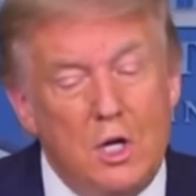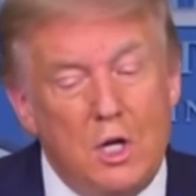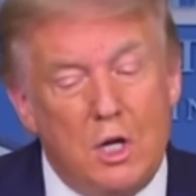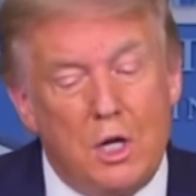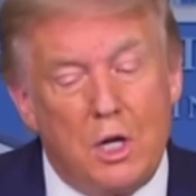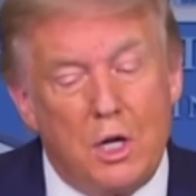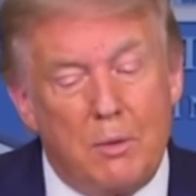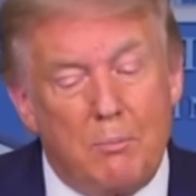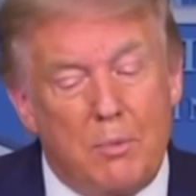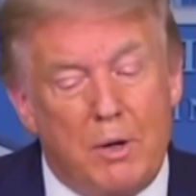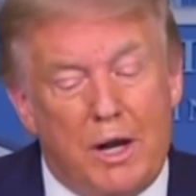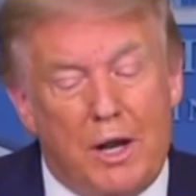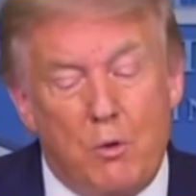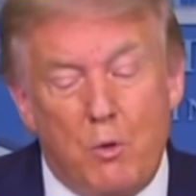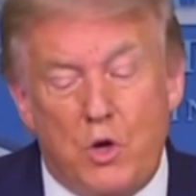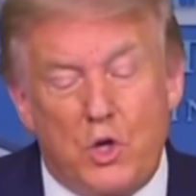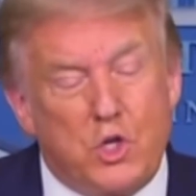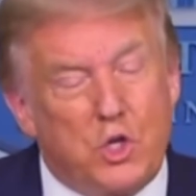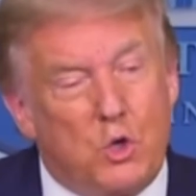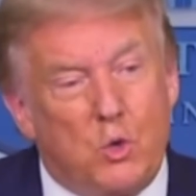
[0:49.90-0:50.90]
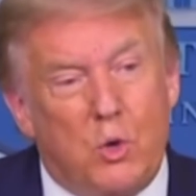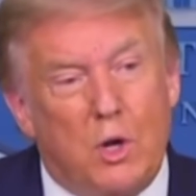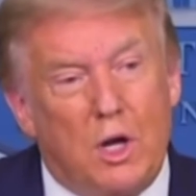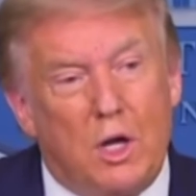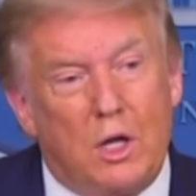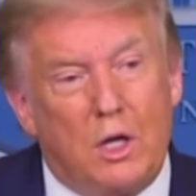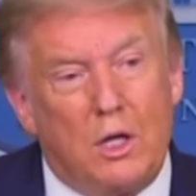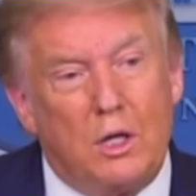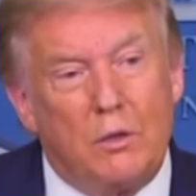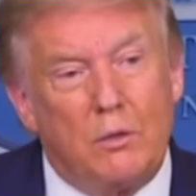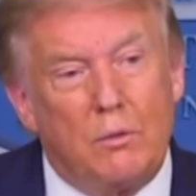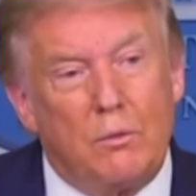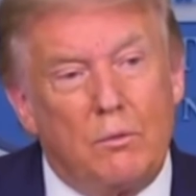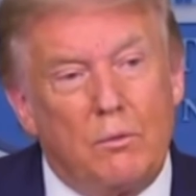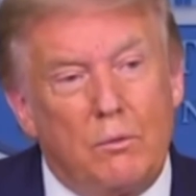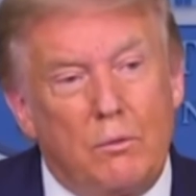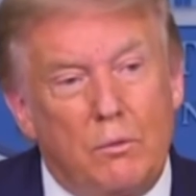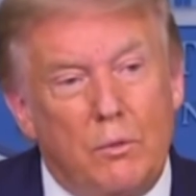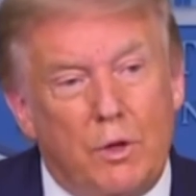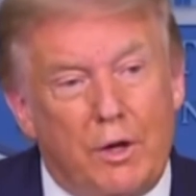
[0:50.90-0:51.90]
But I wish her well,
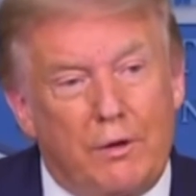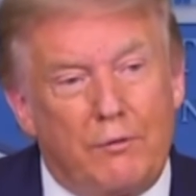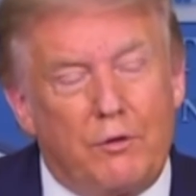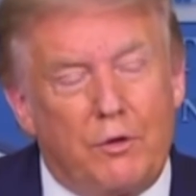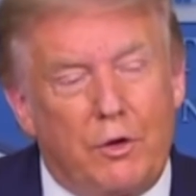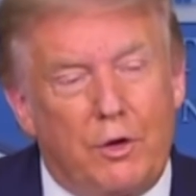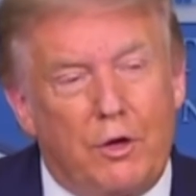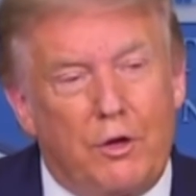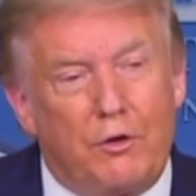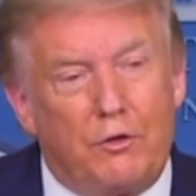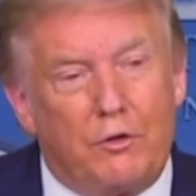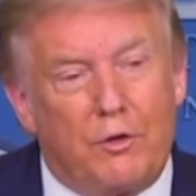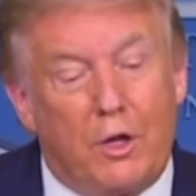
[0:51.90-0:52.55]
whatever it is.